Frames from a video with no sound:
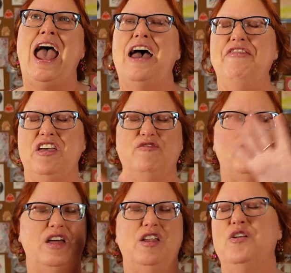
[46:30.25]
and they've
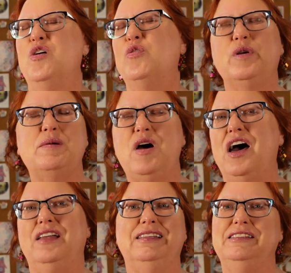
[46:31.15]
been
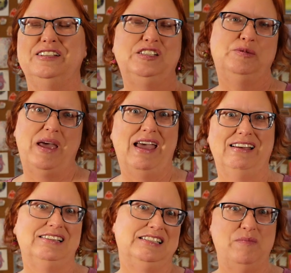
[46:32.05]
remodeling the
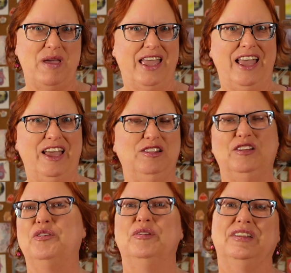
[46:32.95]
space and making it
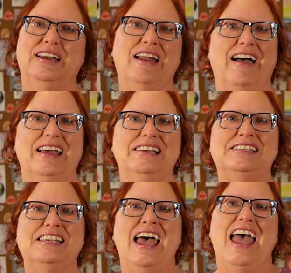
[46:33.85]
look really
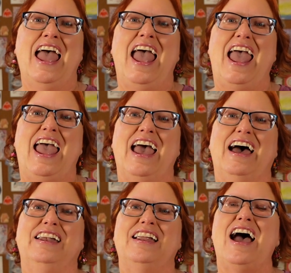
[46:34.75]
nice.
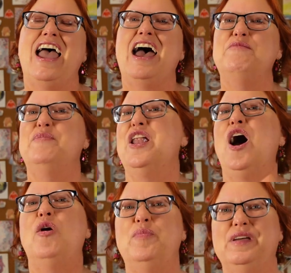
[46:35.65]
And I had been
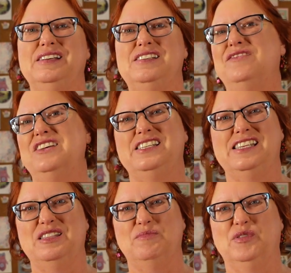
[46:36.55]
hoping to
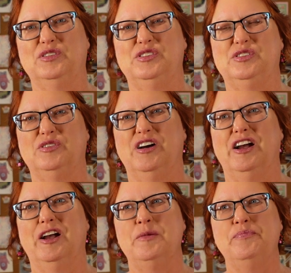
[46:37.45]
visit the
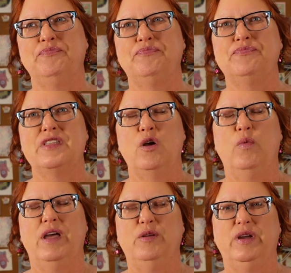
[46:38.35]
bookstore
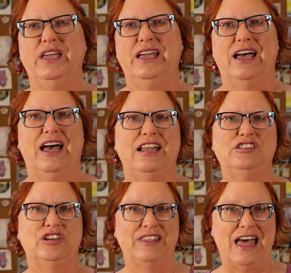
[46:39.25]
when we uh,
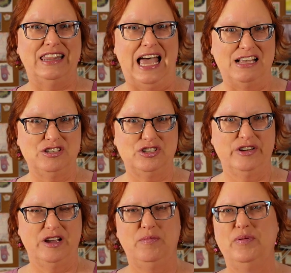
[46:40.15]
took that last
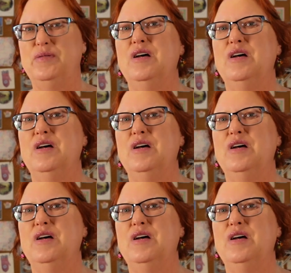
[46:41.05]
trip